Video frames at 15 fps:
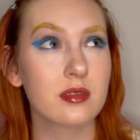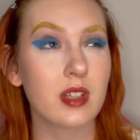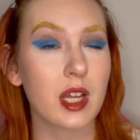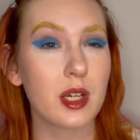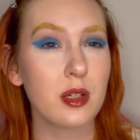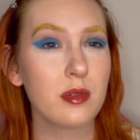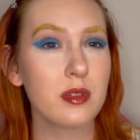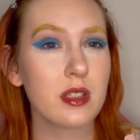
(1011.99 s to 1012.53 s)

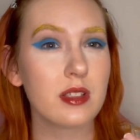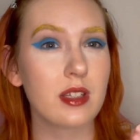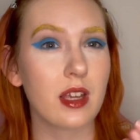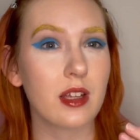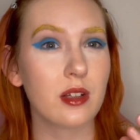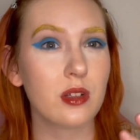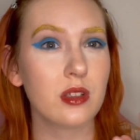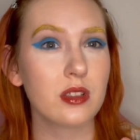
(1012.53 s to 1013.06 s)
I don't know if the
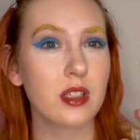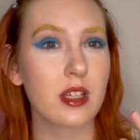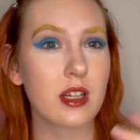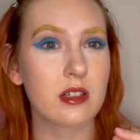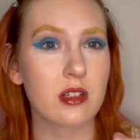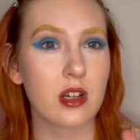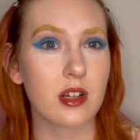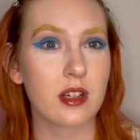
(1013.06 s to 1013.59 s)
tingles
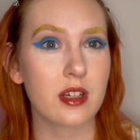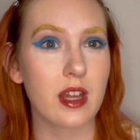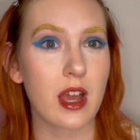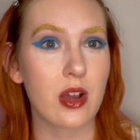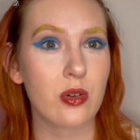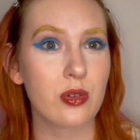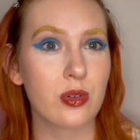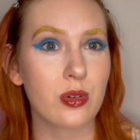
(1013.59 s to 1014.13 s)
have gotten
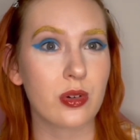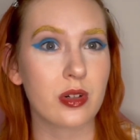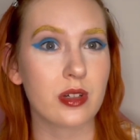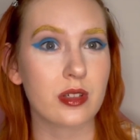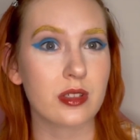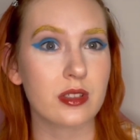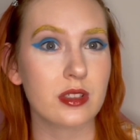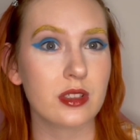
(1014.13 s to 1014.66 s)
down or